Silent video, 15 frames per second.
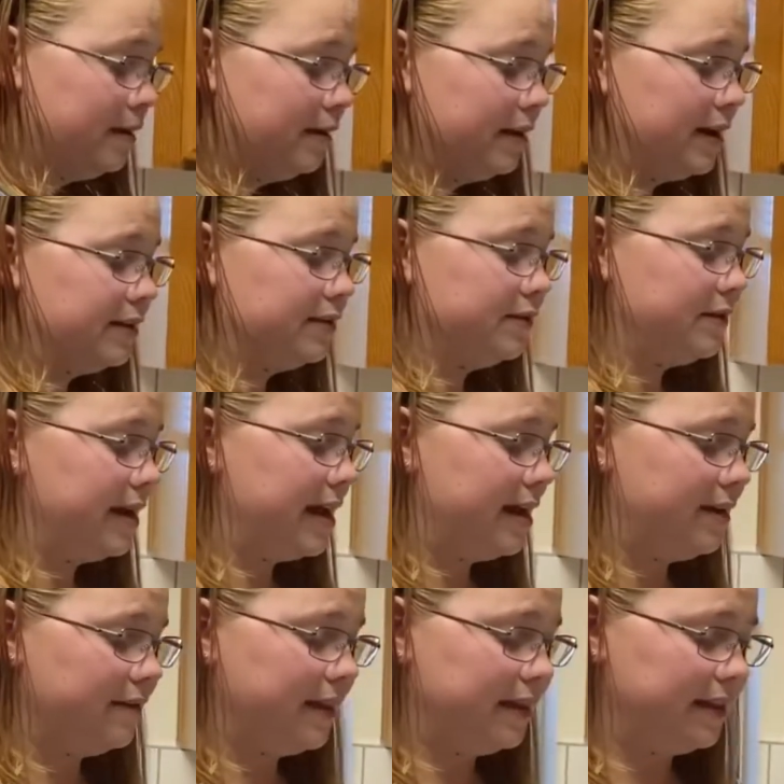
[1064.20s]
Okay, so
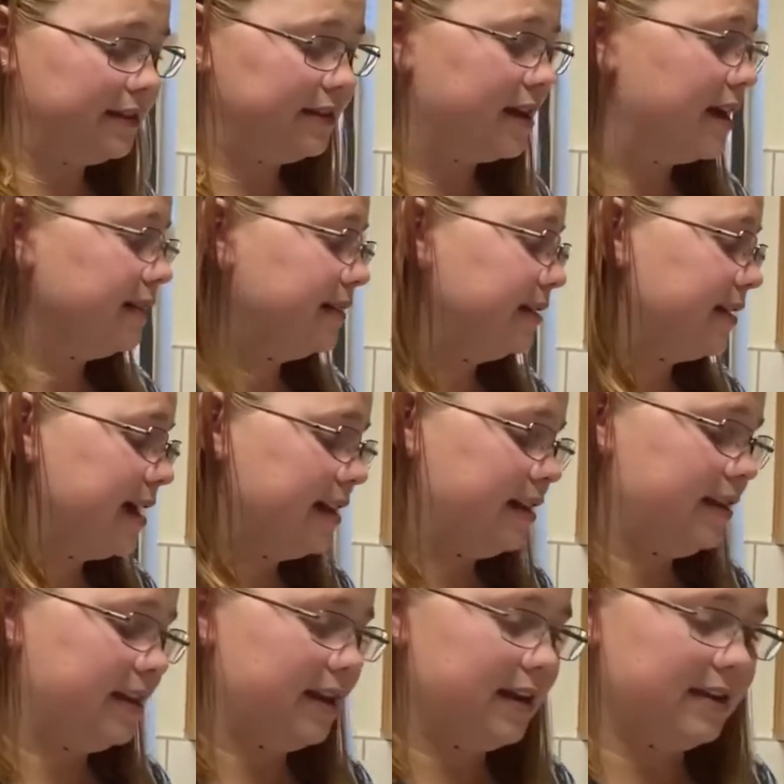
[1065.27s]
now that the sauce is kind of
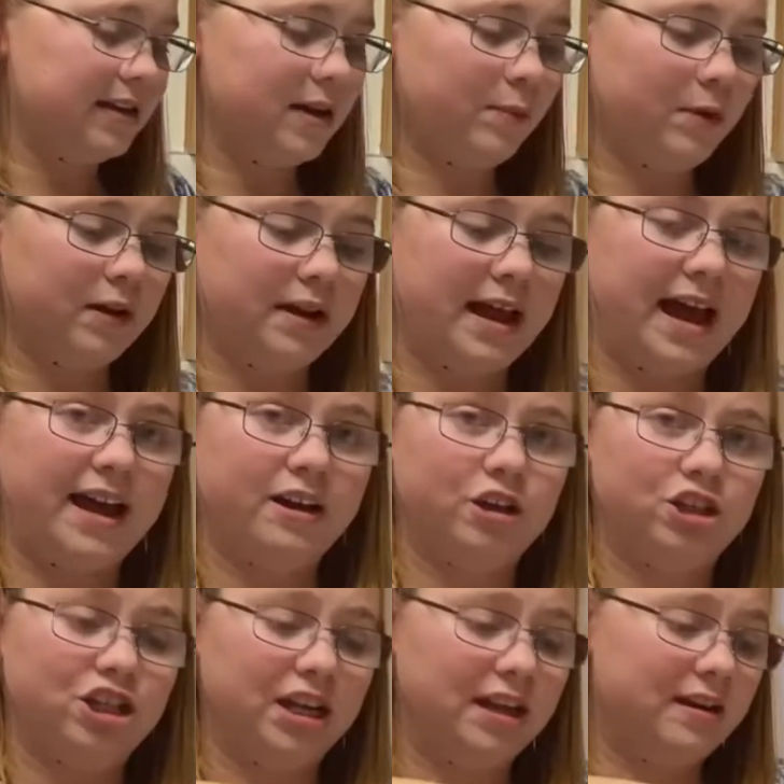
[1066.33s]
thickened up, we're going to add our
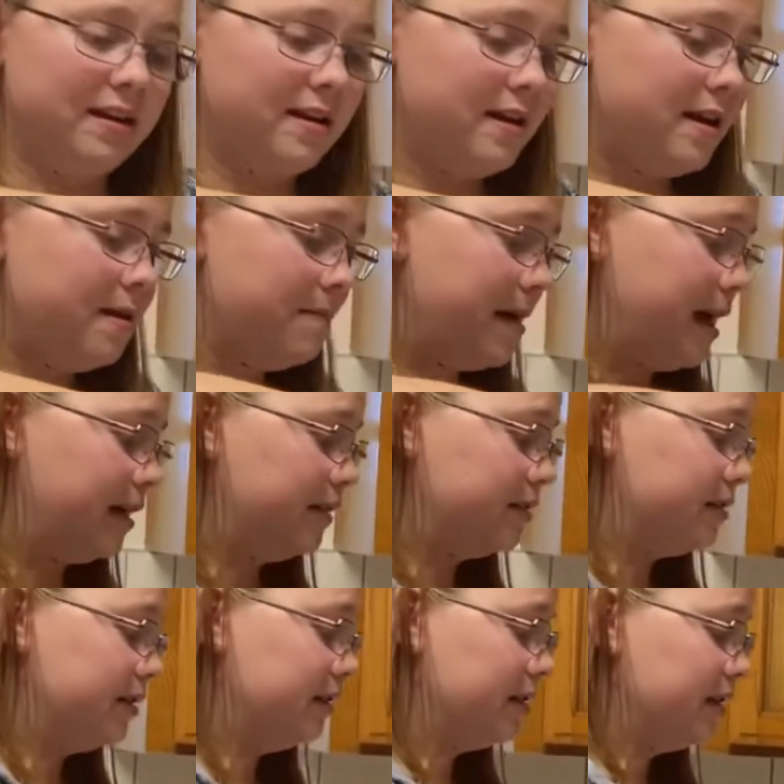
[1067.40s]
chicken back into
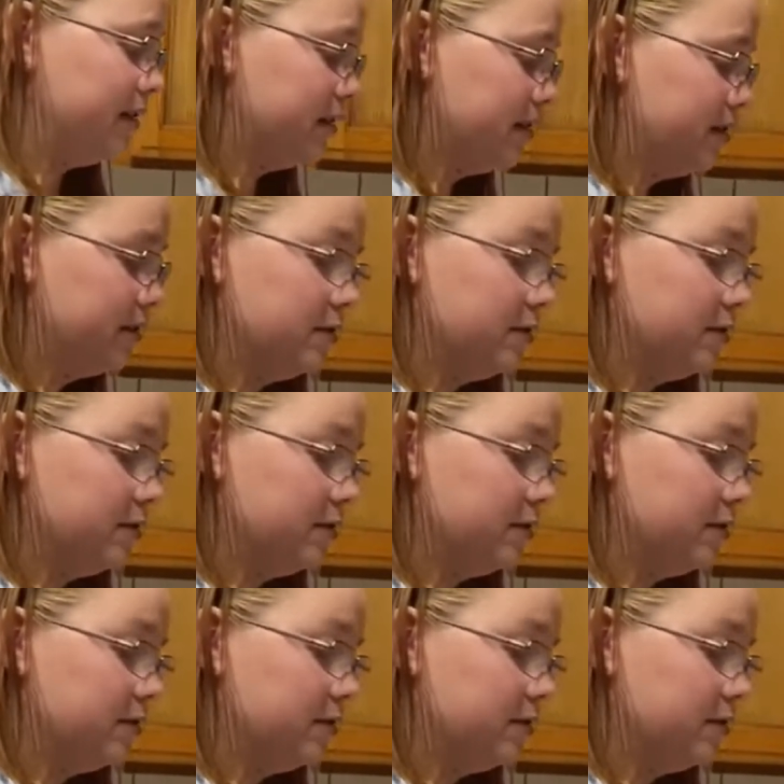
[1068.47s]
the sauce.